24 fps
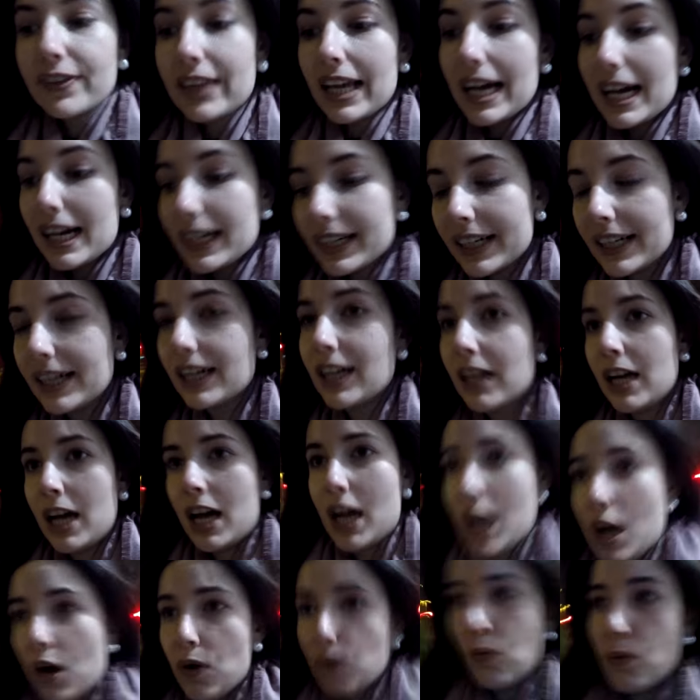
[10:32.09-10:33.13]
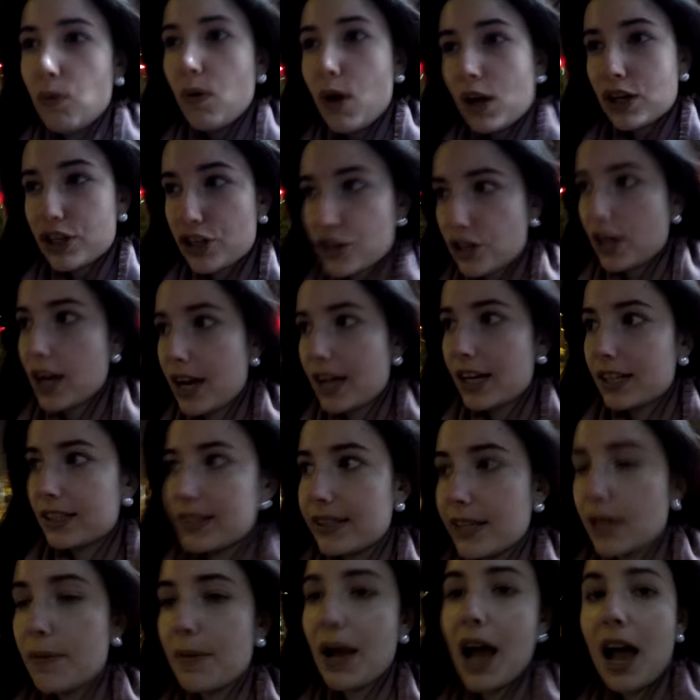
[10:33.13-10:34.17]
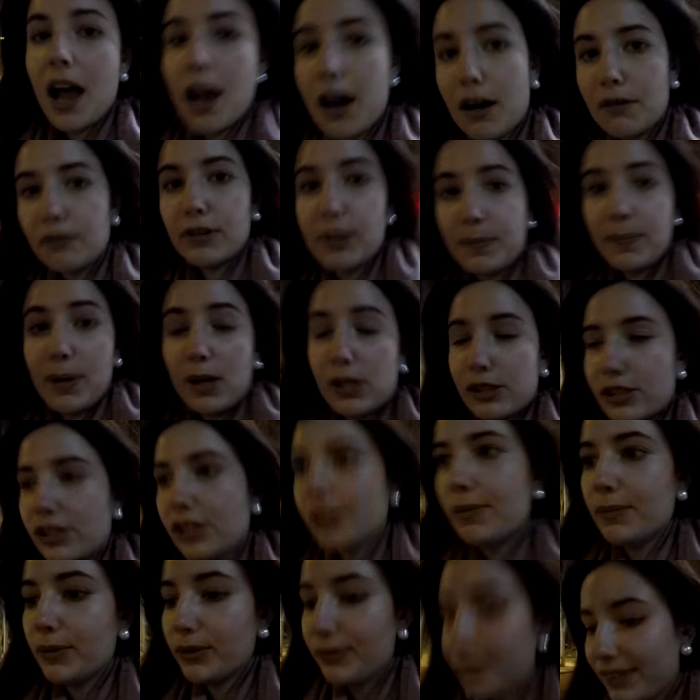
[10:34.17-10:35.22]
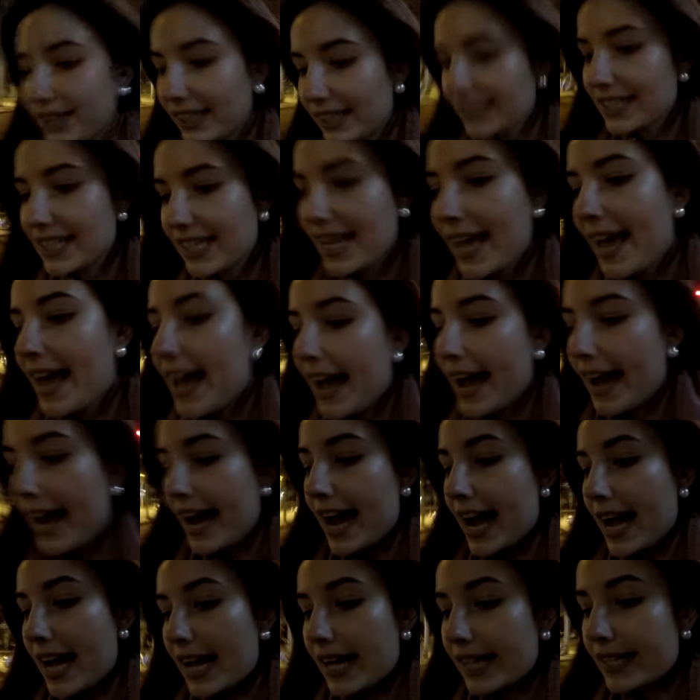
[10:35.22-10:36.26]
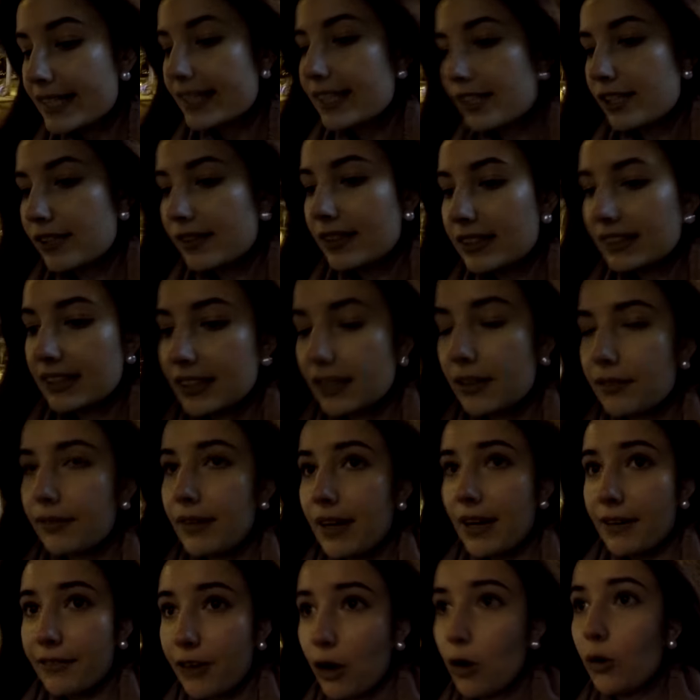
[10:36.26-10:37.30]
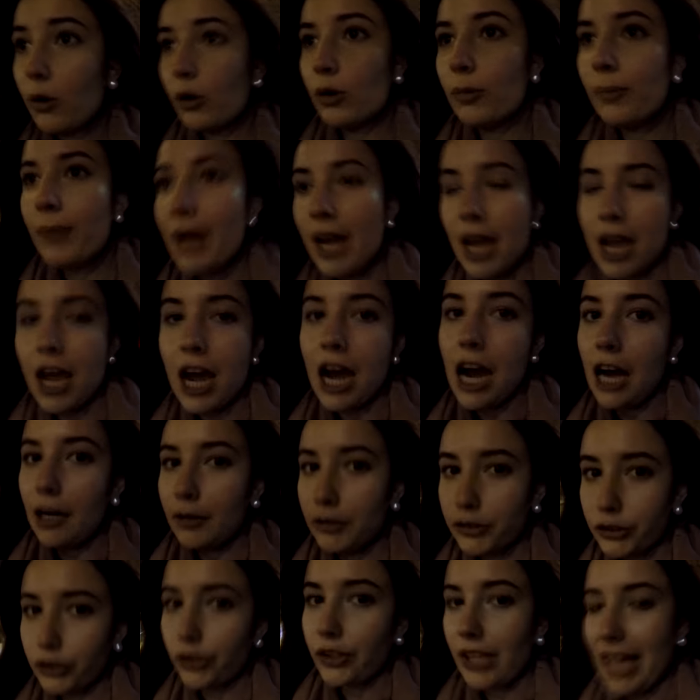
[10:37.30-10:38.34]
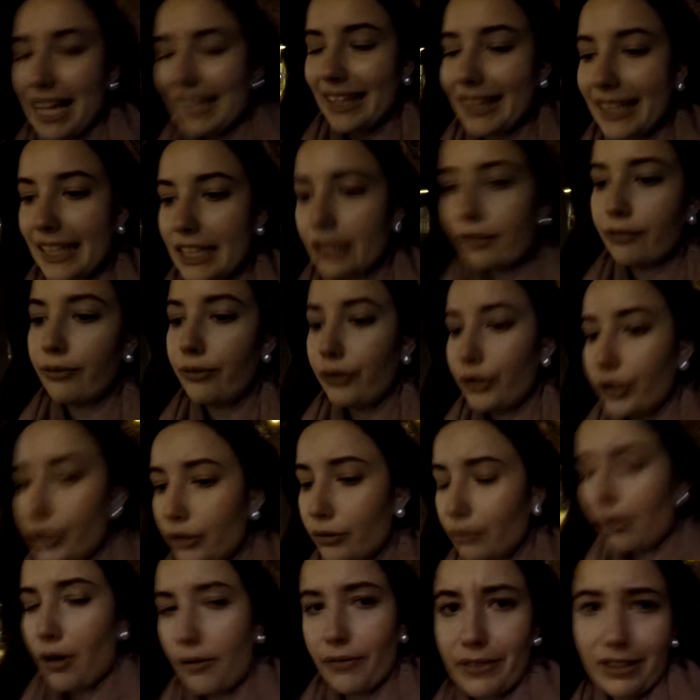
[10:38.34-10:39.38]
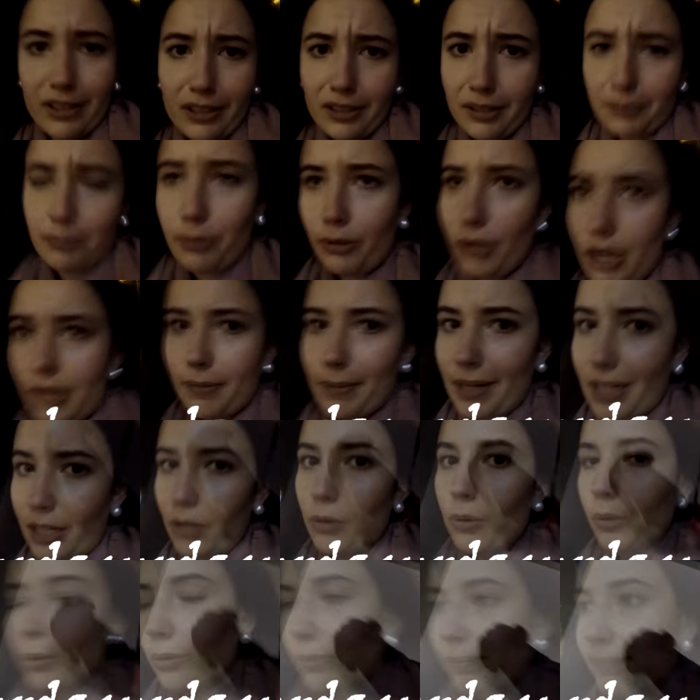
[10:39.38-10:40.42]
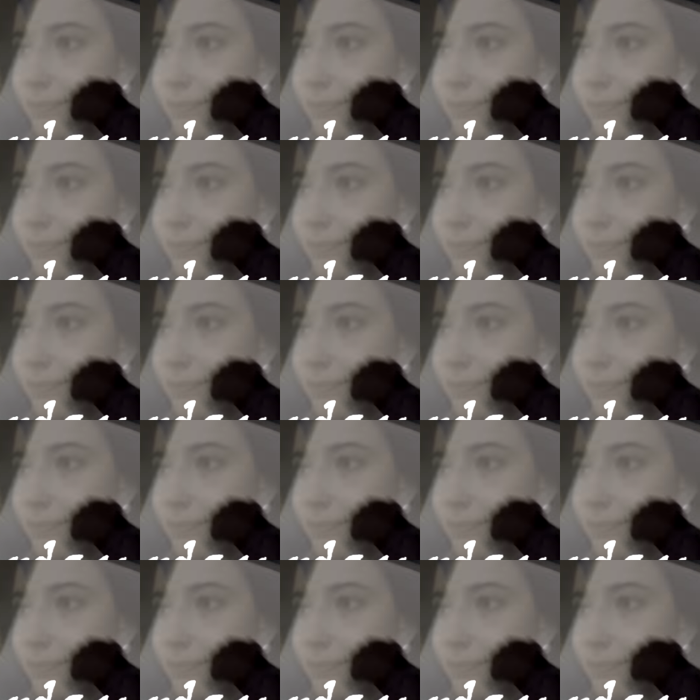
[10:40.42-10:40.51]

that, watch some Harry Potter movies, and as soon as I arrive home, I'll do that thing for you of the Primark haul.